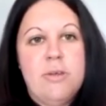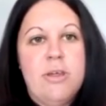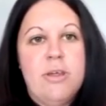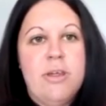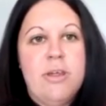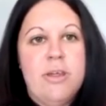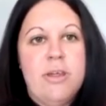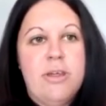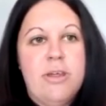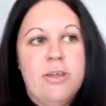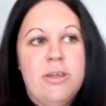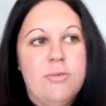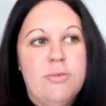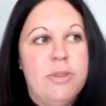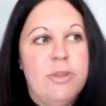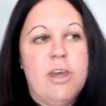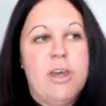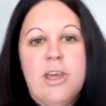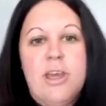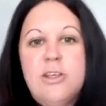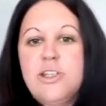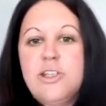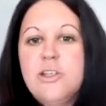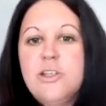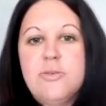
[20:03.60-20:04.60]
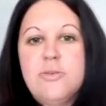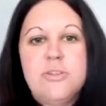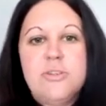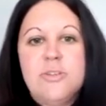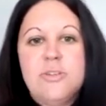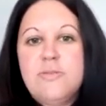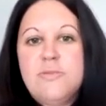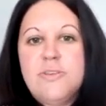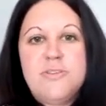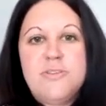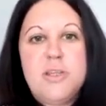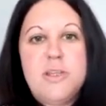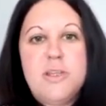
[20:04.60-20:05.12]
with like
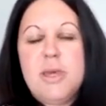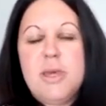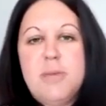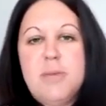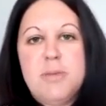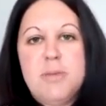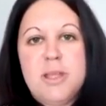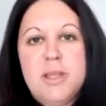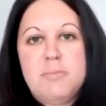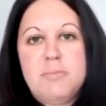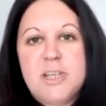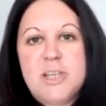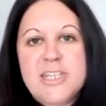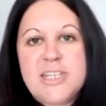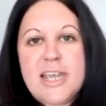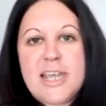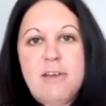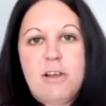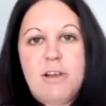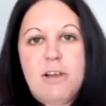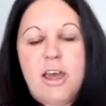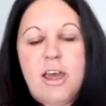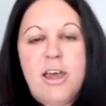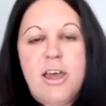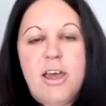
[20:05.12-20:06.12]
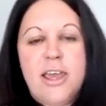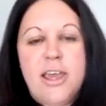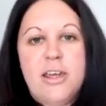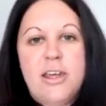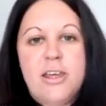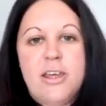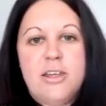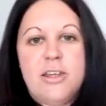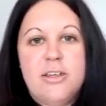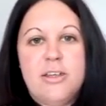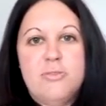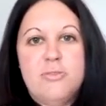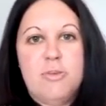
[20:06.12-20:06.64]
250 people in my downline
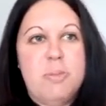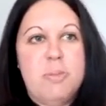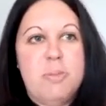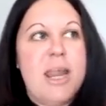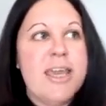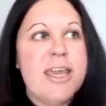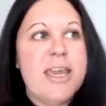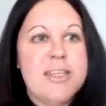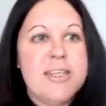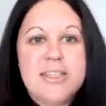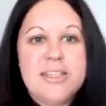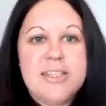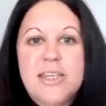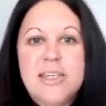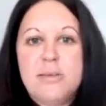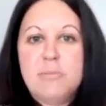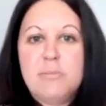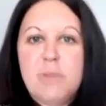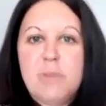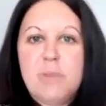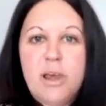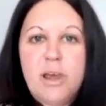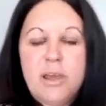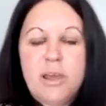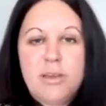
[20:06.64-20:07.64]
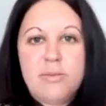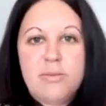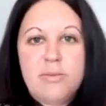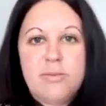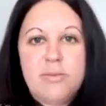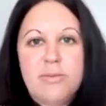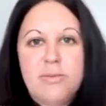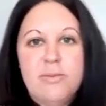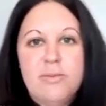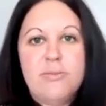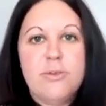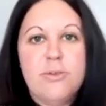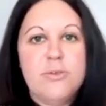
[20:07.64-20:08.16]
and replacing my
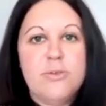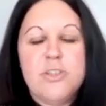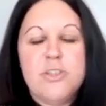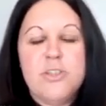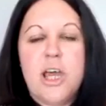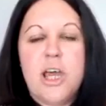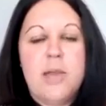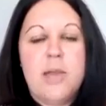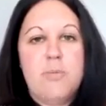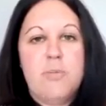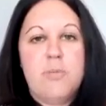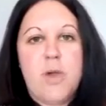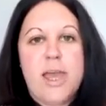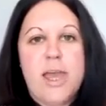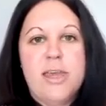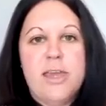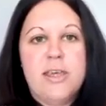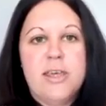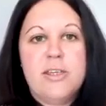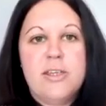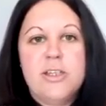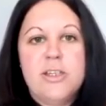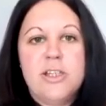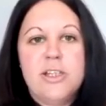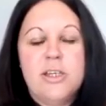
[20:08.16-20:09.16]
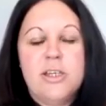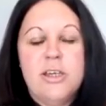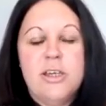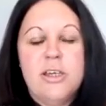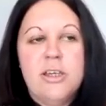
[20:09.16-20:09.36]
full-time wage,